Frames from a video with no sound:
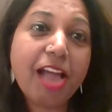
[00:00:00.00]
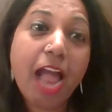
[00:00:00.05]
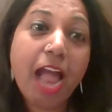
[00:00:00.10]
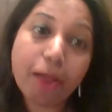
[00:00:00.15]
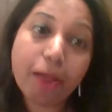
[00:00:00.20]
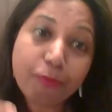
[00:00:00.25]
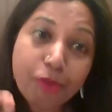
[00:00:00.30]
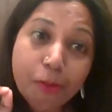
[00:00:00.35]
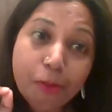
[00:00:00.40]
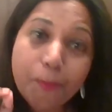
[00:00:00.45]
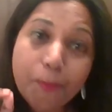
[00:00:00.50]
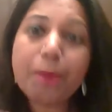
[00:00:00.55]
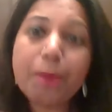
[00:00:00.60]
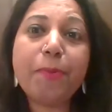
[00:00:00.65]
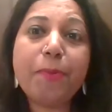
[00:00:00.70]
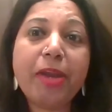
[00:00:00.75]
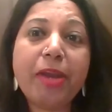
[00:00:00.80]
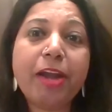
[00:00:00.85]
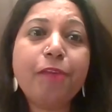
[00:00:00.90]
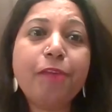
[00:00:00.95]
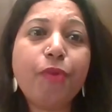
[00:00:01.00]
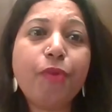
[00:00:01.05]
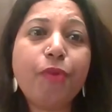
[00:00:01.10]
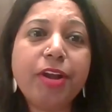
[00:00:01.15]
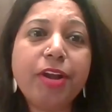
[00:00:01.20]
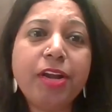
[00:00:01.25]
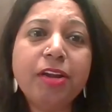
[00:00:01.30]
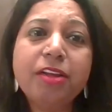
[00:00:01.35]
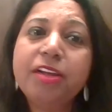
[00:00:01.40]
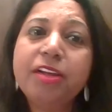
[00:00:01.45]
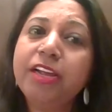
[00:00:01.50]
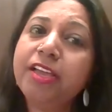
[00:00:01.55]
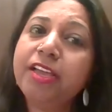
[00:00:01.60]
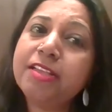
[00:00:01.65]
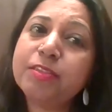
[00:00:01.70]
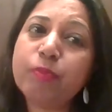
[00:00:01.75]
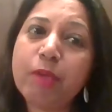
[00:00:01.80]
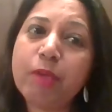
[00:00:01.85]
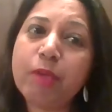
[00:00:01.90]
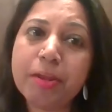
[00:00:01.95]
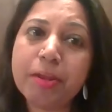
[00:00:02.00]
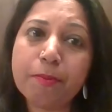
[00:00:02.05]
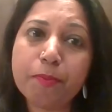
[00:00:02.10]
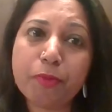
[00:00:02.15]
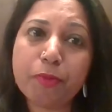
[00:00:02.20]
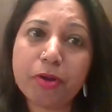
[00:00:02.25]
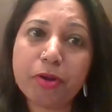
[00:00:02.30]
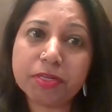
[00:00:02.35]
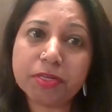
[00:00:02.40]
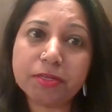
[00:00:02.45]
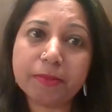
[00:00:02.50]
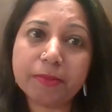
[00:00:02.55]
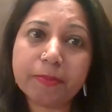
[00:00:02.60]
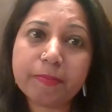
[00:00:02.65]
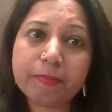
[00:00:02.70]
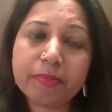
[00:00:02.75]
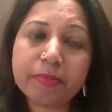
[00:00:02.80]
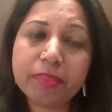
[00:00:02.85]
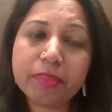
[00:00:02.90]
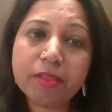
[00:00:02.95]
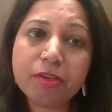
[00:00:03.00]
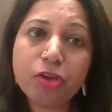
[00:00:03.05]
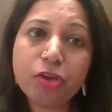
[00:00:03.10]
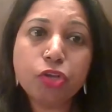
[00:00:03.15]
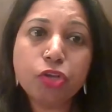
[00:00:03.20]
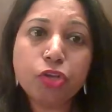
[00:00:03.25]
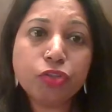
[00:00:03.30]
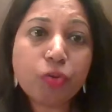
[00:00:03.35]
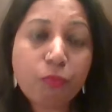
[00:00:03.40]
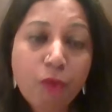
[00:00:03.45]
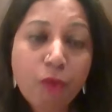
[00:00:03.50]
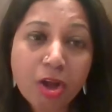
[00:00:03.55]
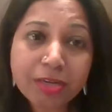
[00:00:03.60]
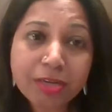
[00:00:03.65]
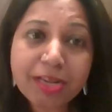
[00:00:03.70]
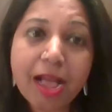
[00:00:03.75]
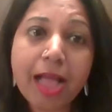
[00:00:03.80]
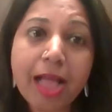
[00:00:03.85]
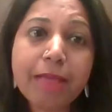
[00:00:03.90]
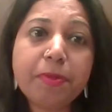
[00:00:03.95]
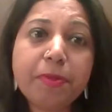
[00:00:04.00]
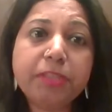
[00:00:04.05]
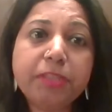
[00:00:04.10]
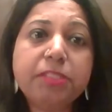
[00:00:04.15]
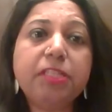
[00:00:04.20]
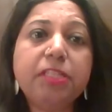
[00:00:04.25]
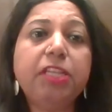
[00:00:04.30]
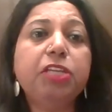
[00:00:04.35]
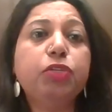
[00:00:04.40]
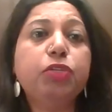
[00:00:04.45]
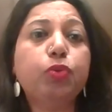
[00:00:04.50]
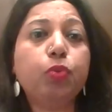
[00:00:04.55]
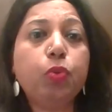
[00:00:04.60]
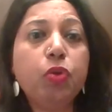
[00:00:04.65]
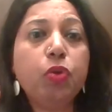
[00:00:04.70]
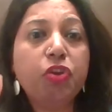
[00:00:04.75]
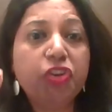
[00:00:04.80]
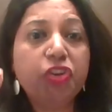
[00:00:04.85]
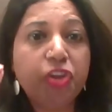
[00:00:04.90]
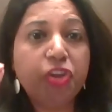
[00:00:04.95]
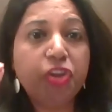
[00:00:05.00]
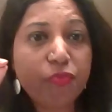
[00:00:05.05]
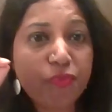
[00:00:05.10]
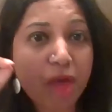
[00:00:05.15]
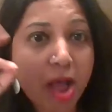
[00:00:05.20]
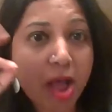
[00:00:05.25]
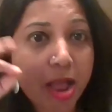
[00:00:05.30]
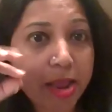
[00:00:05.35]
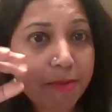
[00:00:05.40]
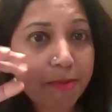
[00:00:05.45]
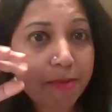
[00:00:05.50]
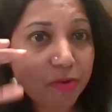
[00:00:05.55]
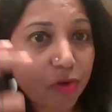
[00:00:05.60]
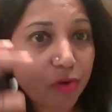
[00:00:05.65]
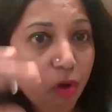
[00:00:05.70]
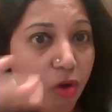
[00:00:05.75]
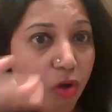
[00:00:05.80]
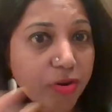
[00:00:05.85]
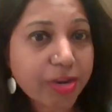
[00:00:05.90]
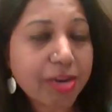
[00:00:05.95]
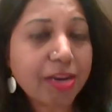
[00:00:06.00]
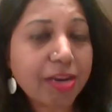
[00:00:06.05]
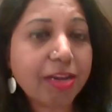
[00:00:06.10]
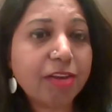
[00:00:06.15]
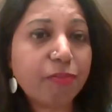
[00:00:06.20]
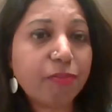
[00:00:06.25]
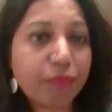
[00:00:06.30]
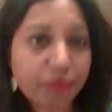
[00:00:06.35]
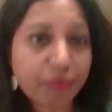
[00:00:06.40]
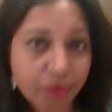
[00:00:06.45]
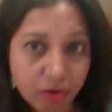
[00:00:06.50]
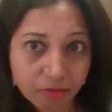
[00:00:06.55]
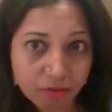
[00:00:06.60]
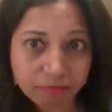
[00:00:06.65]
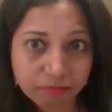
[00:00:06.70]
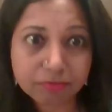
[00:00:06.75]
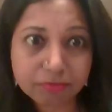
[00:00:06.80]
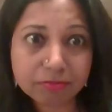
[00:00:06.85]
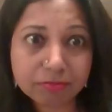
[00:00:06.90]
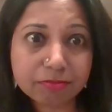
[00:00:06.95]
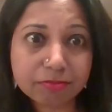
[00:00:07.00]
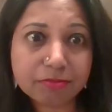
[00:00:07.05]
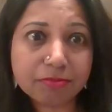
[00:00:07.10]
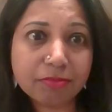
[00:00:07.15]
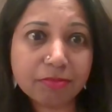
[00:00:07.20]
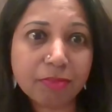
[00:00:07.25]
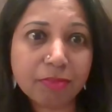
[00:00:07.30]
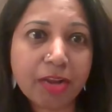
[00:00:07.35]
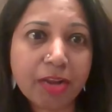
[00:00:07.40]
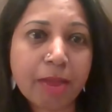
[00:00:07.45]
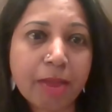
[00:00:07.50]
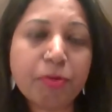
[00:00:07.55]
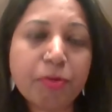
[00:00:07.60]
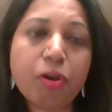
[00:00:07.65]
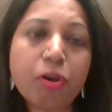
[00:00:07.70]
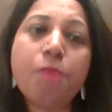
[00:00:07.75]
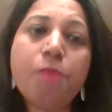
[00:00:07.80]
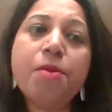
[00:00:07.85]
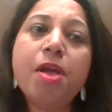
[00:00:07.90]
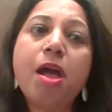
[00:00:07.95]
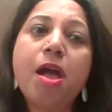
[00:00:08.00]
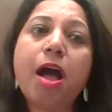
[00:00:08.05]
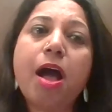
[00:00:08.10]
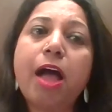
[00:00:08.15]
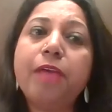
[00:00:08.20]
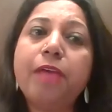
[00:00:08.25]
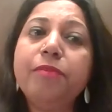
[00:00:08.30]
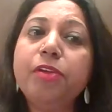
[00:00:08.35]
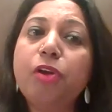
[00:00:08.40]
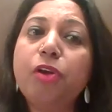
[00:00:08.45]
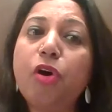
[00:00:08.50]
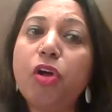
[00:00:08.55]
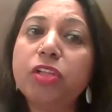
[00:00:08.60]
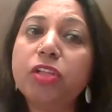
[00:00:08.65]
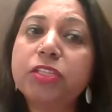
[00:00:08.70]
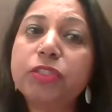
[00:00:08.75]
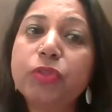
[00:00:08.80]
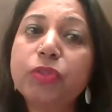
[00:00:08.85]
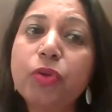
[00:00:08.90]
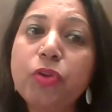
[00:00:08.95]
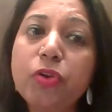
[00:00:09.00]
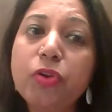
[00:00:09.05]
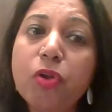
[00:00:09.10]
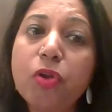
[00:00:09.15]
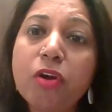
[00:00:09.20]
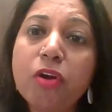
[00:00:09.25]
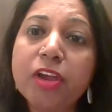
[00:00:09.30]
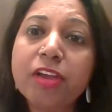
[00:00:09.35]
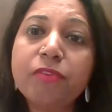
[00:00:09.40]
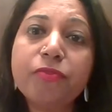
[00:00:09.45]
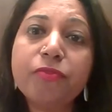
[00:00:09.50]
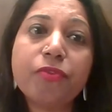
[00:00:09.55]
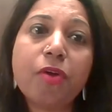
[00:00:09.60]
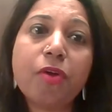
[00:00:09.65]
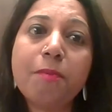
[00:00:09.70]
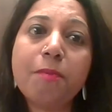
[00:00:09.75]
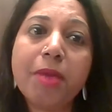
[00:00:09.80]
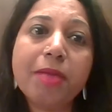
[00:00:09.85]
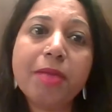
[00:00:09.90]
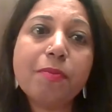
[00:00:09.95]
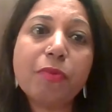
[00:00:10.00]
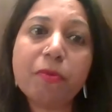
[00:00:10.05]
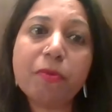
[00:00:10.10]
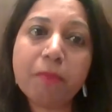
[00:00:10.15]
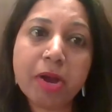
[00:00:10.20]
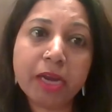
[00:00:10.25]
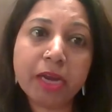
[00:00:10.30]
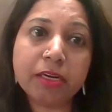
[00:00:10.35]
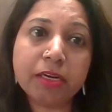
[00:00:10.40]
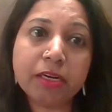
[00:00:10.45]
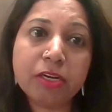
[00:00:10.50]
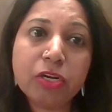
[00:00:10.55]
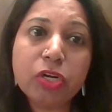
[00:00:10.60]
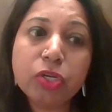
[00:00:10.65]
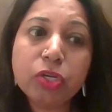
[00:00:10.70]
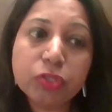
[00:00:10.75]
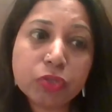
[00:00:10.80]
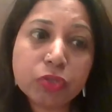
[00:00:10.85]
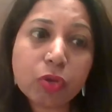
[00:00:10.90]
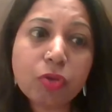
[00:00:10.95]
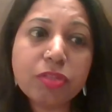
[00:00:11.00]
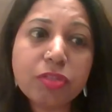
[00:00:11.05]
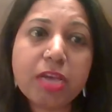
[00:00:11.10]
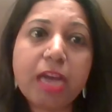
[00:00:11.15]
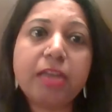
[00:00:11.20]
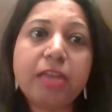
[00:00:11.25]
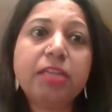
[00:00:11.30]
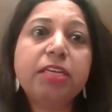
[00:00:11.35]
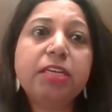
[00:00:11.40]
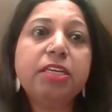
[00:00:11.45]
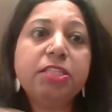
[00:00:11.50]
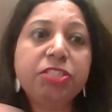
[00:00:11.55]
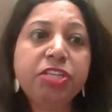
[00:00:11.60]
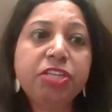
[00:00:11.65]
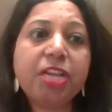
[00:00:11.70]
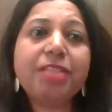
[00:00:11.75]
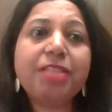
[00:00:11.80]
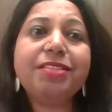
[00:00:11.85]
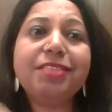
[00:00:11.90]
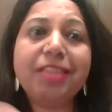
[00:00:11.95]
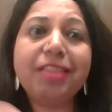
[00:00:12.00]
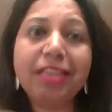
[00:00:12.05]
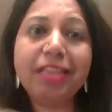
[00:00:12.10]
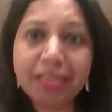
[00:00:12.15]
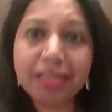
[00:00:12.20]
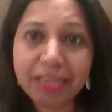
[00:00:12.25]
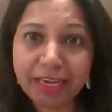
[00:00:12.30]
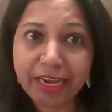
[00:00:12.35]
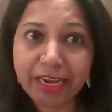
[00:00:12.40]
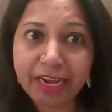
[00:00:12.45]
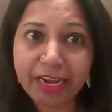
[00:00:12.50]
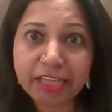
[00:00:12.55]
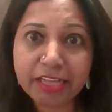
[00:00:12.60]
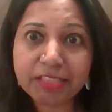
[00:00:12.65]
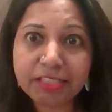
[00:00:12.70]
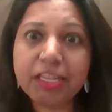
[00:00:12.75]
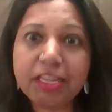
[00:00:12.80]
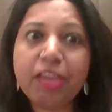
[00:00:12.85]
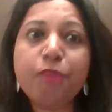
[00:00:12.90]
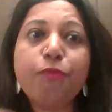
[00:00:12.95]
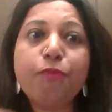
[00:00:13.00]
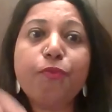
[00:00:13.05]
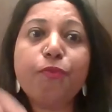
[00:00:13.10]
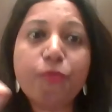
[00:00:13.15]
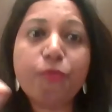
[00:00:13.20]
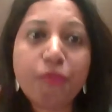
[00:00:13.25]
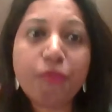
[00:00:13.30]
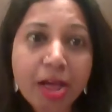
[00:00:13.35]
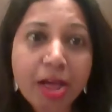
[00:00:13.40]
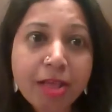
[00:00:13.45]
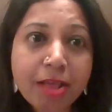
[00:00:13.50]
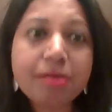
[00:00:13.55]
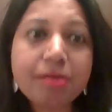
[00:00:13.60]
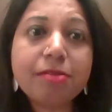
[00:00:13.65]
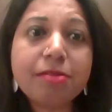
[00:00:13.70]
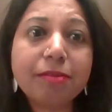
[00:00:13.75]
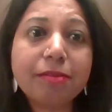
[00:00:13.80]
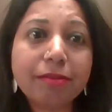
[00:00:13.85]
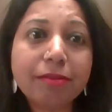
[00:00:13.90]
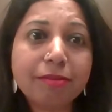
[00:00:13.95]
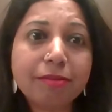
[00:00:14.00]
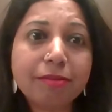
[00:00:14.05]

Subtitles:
Have you prepared for it? It's very important. So what I personally do, if I'm logging in from laptop, I will also log in from my mobile so that just in case if one